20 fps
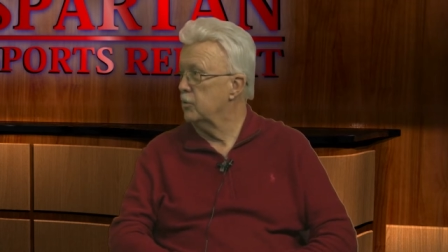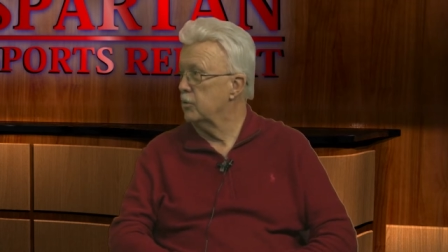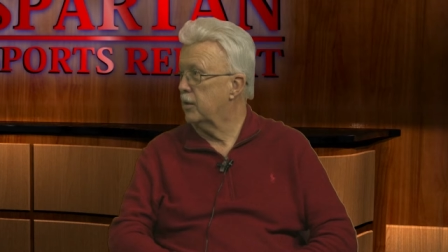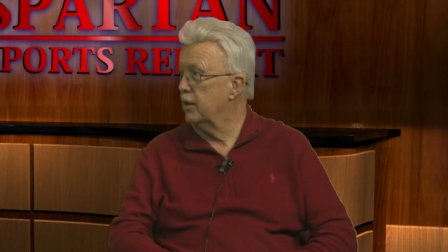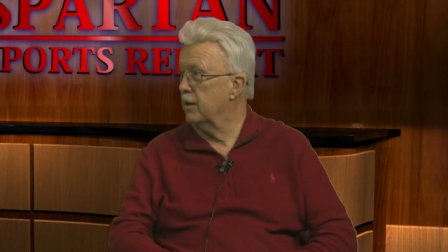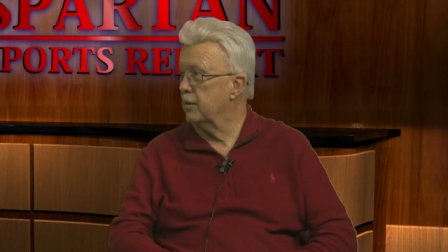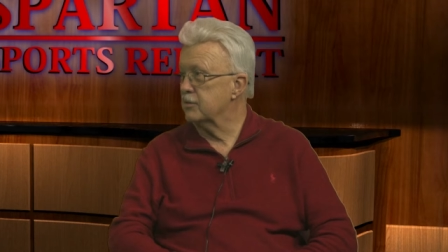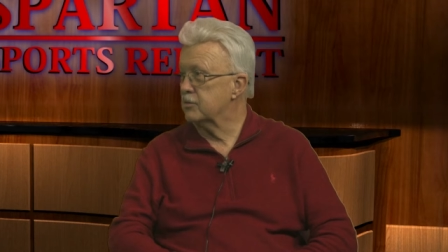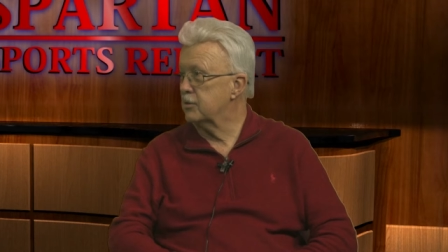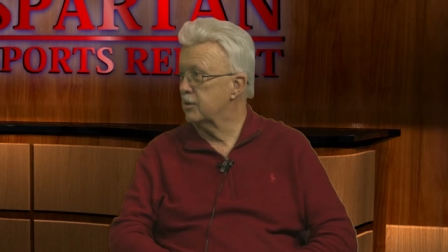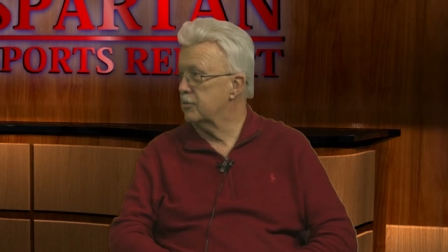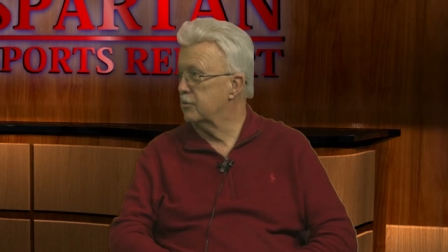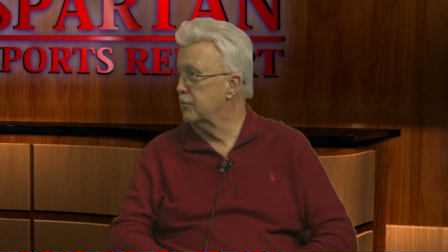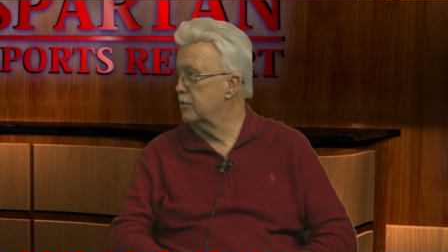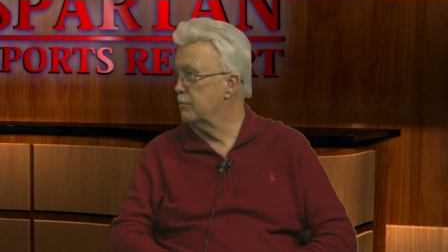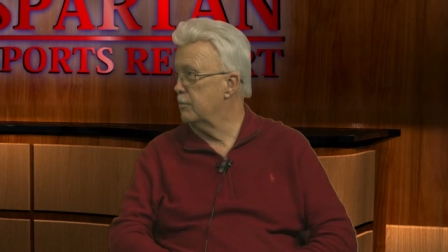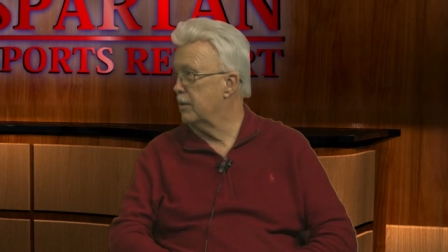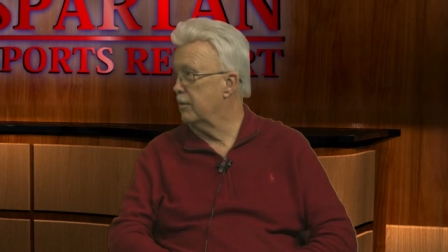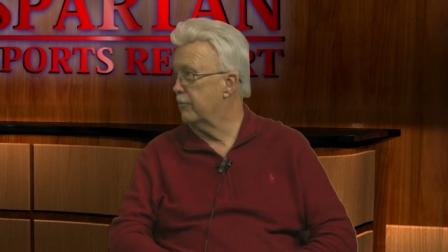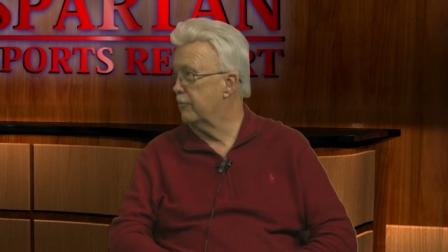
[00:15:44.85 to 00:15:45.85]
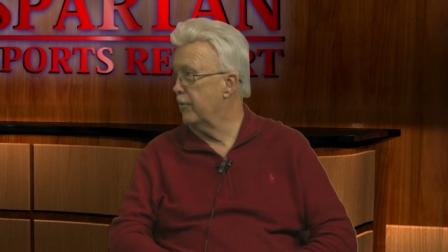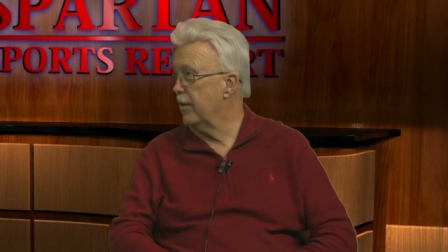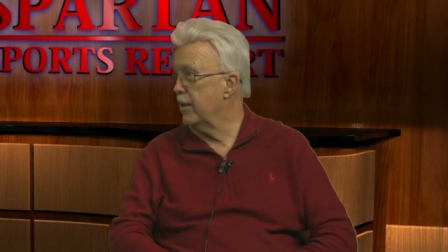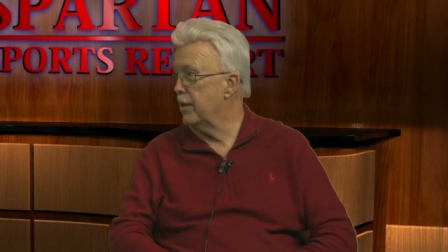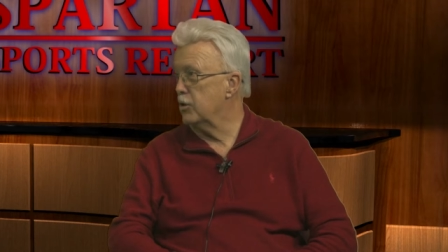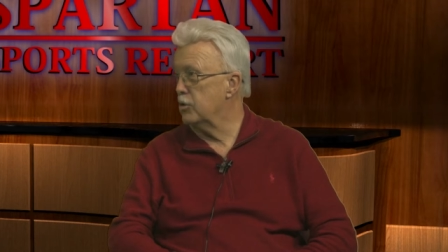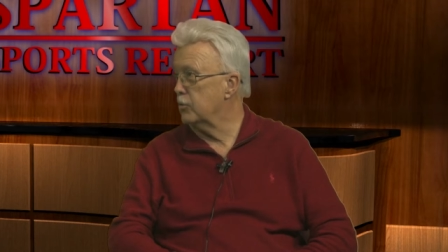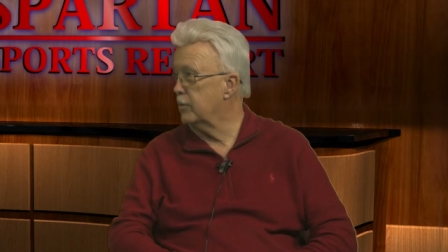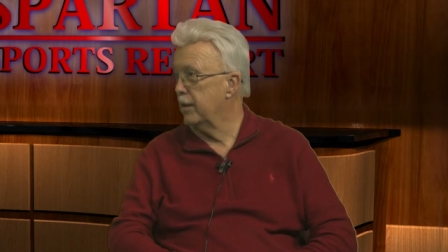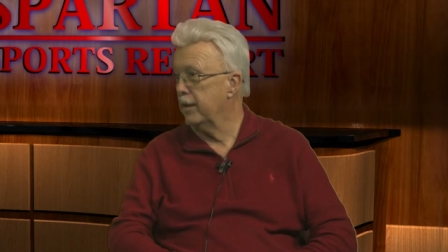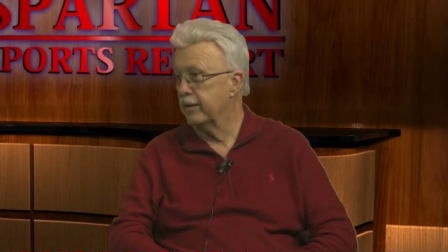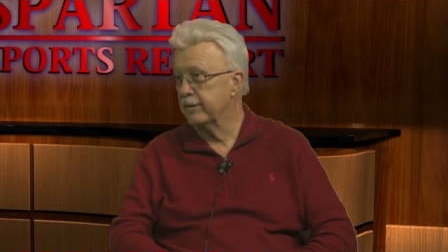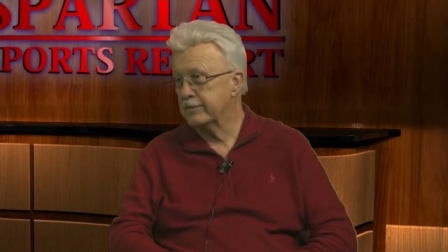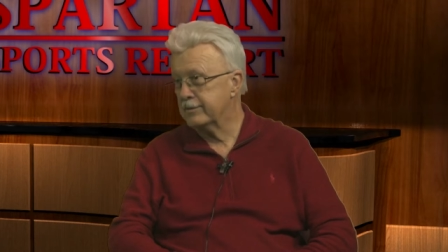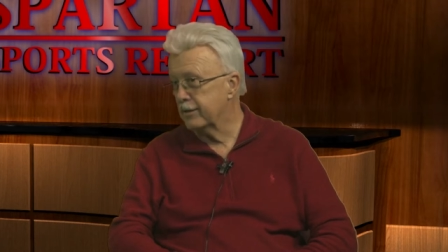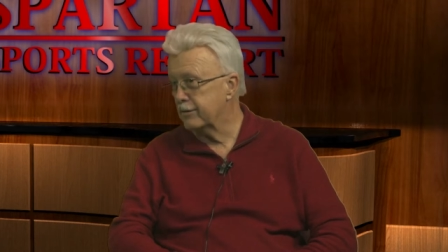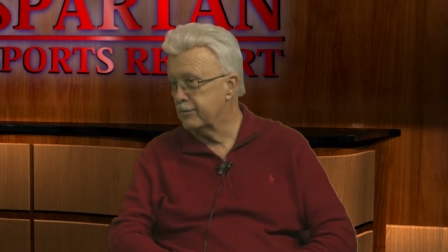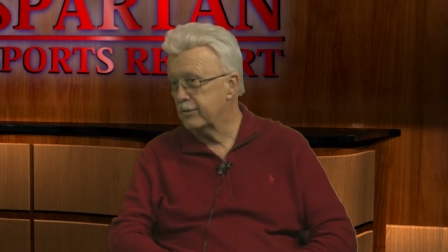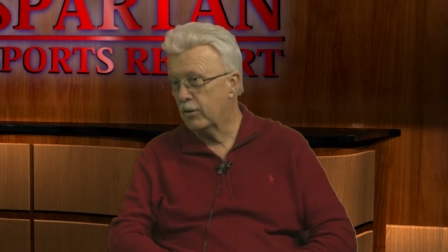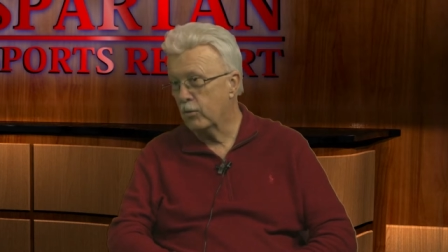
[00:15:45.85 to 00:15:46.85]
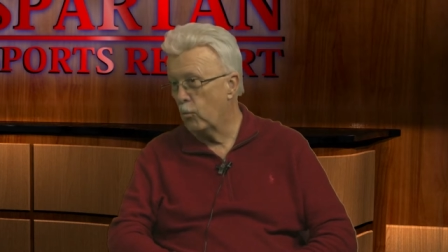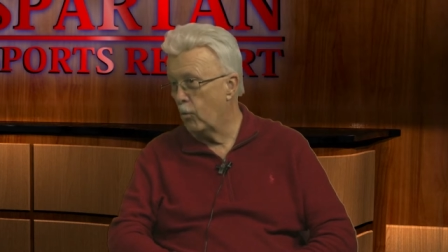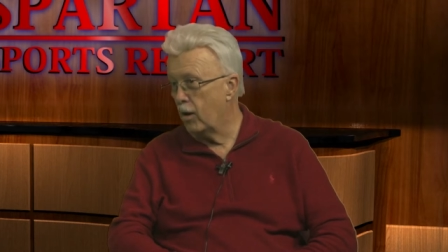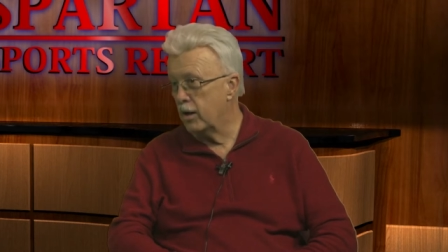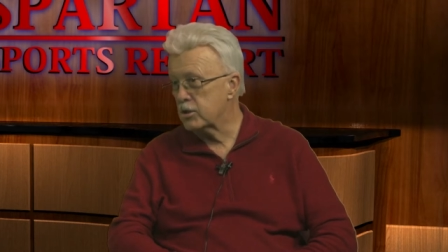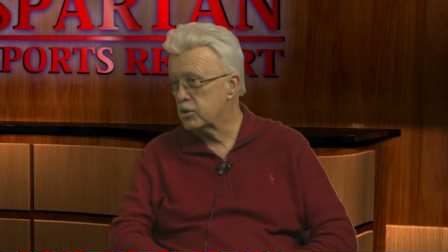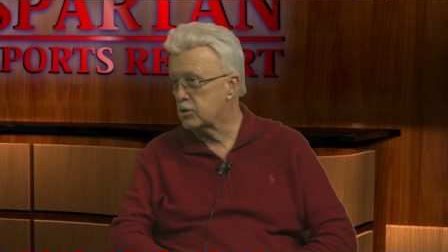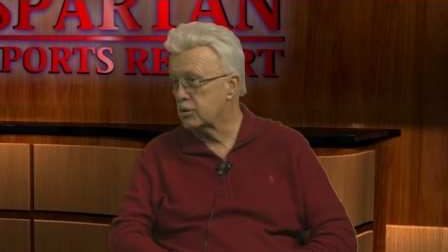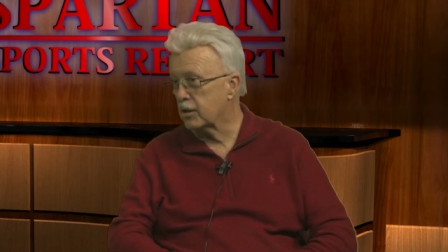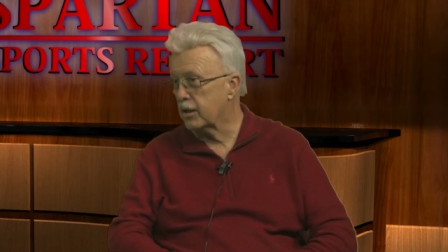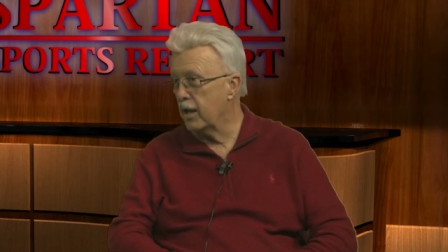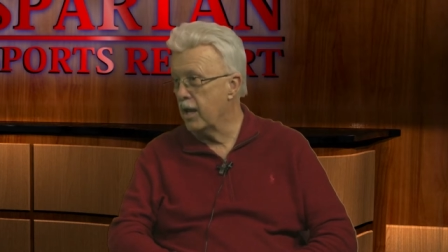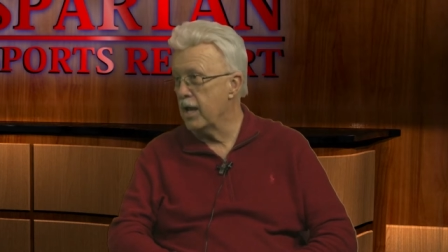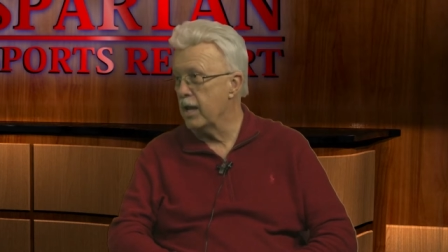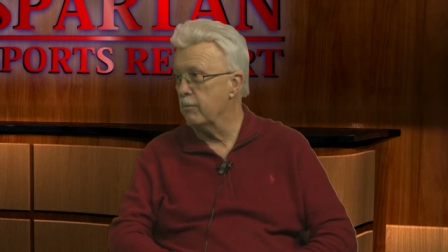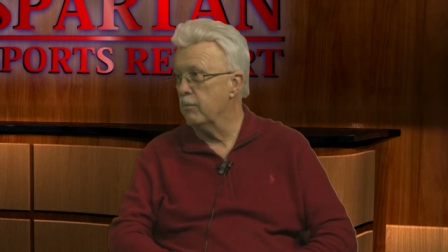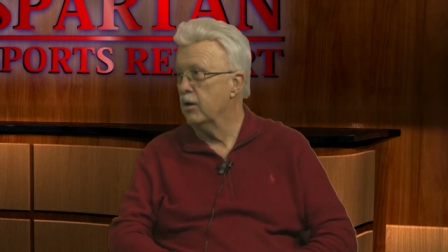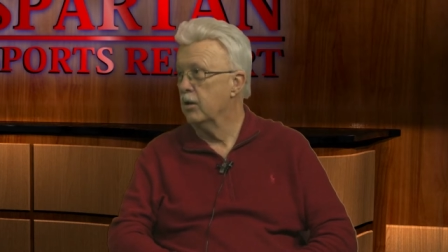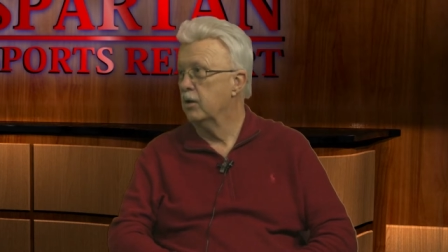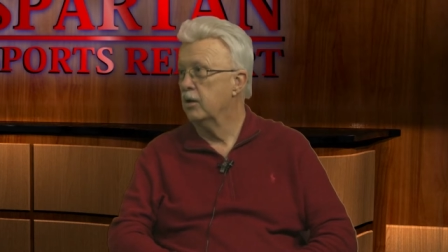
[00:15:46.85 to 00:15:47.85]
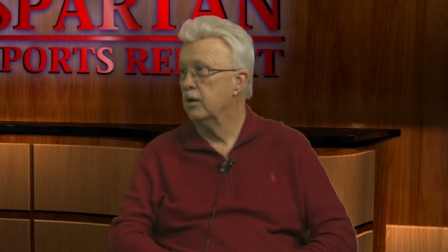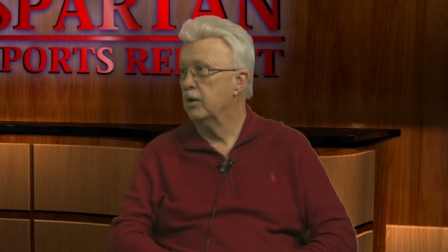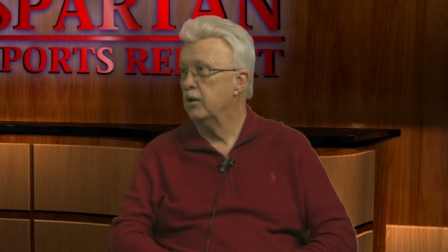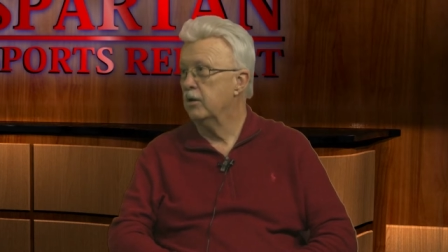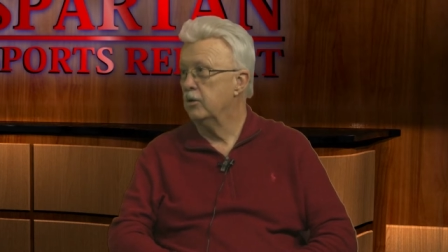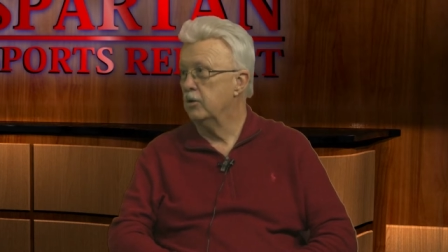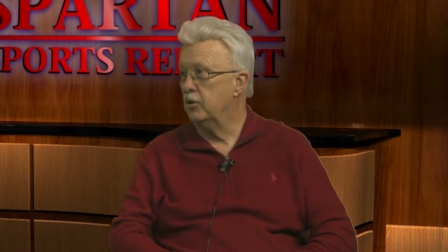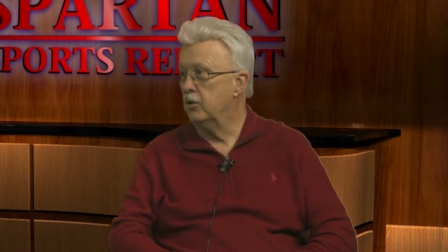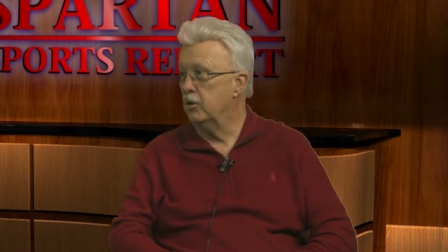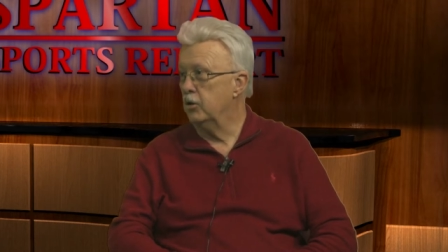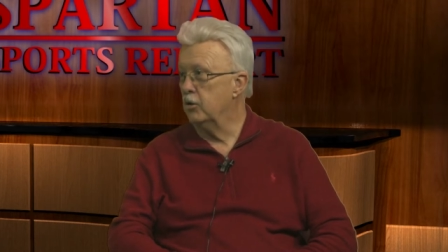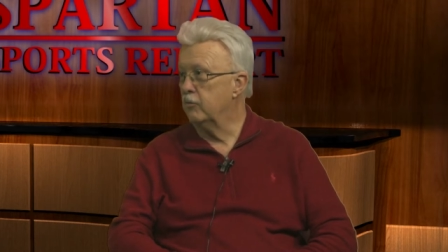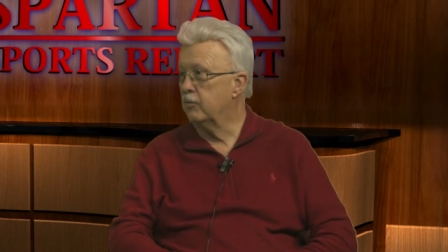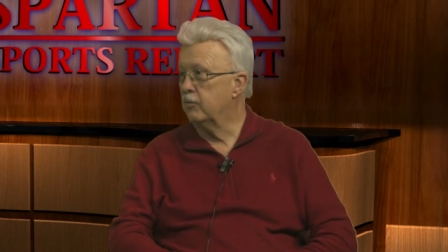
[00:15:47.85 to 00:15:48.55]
you can't sit there and be a fan. You can't sit there and watch yeah. the game. I don't know. It's hard.